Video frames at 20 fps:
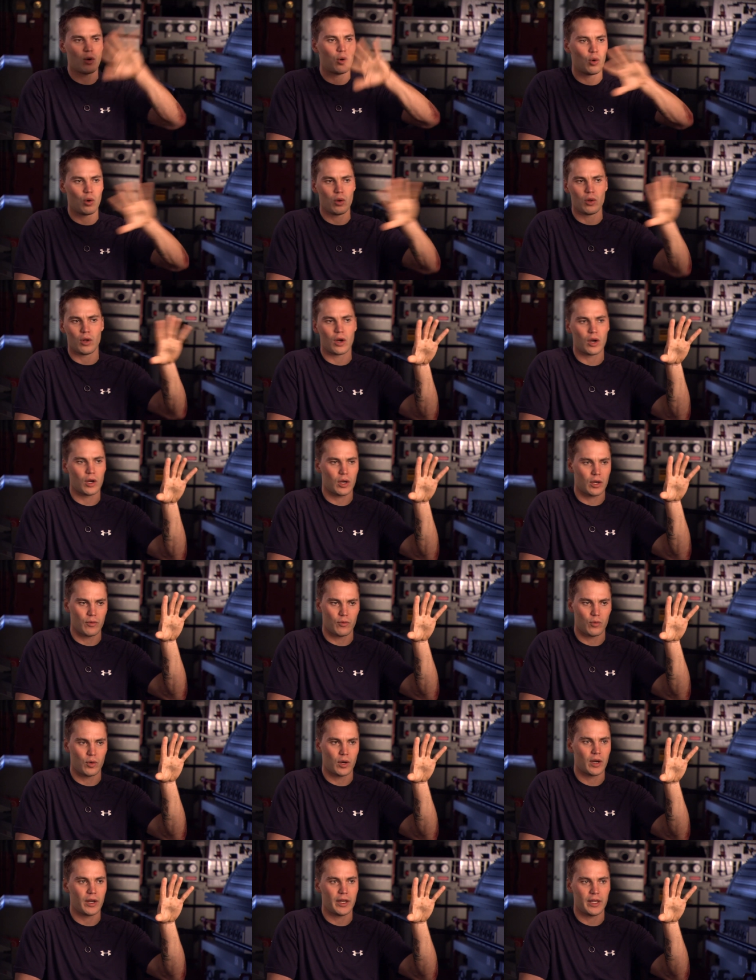whole arc of
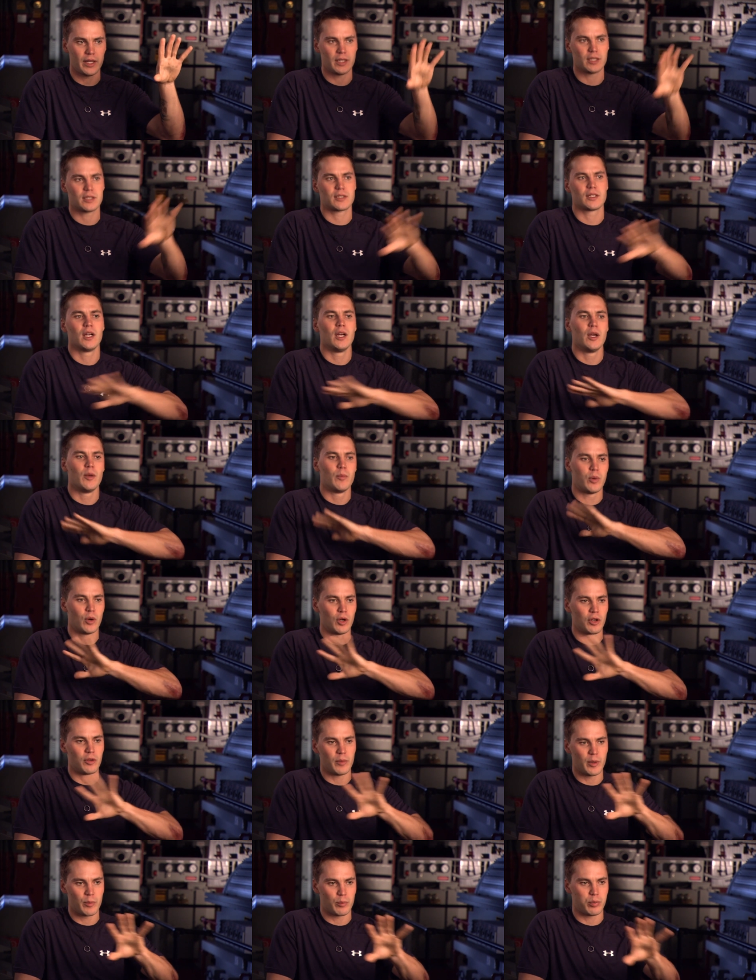where he is,
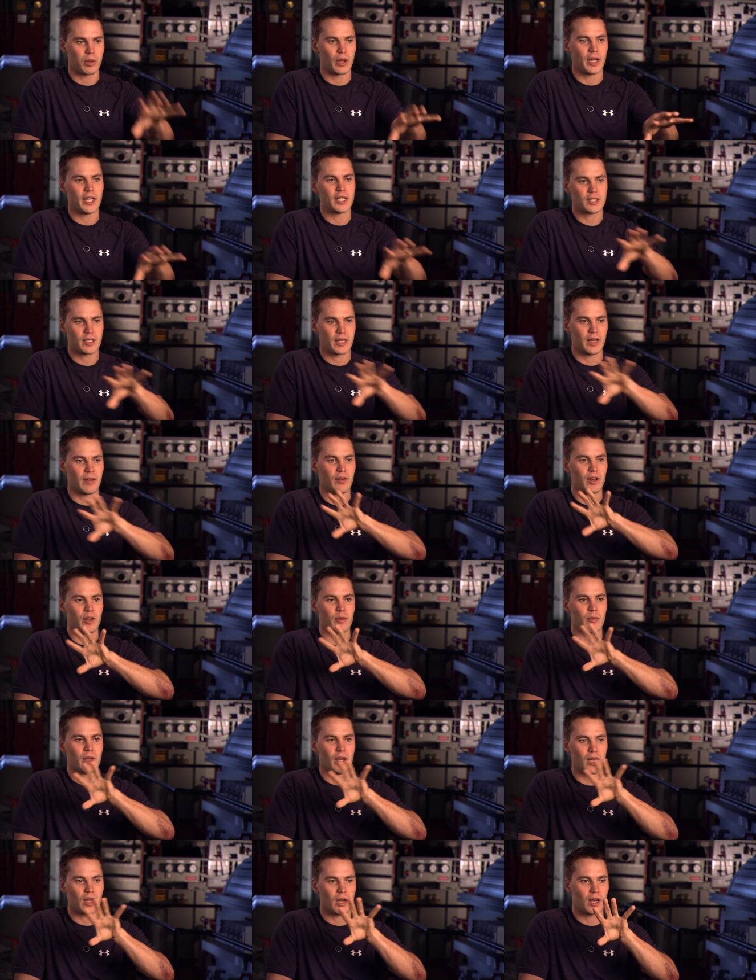putting him in place, giving
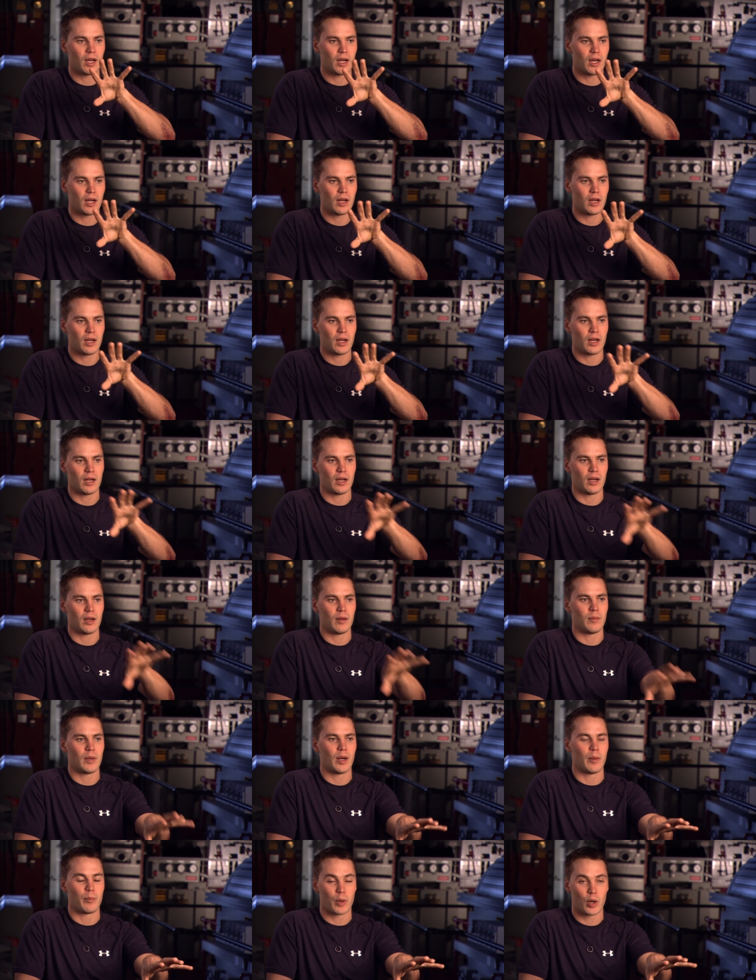him
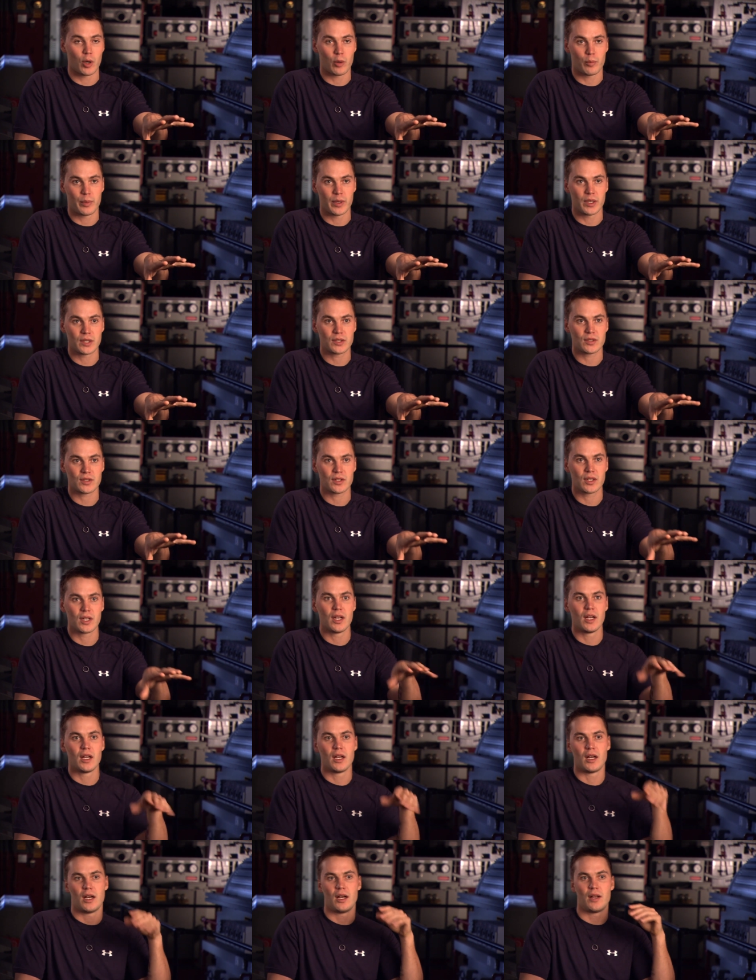a purpose,
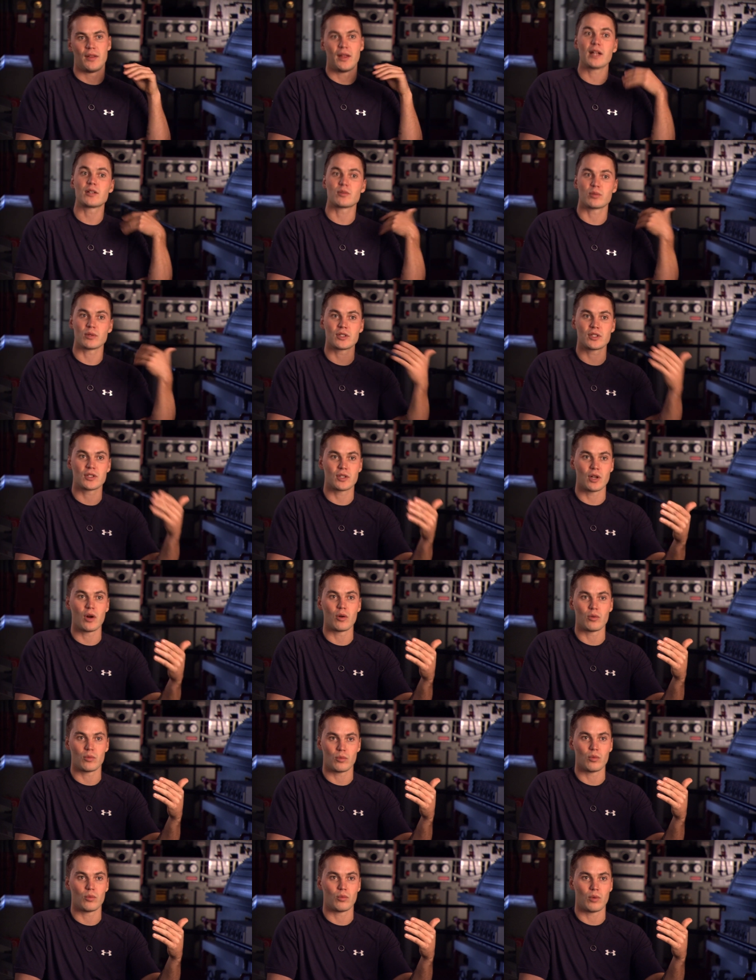that's what
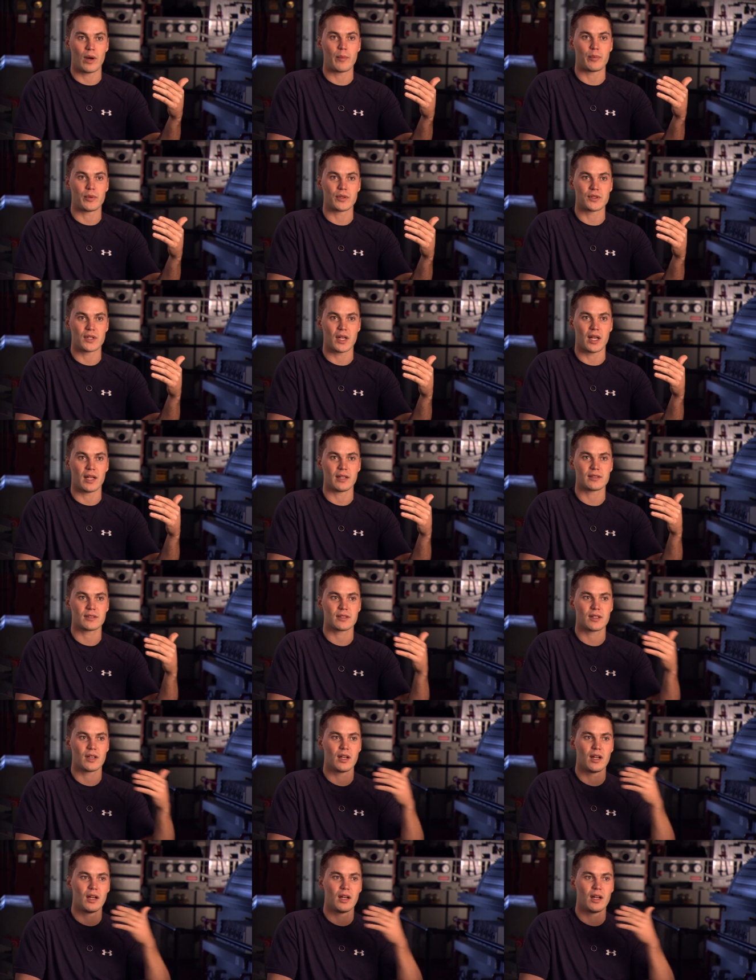Stone represents.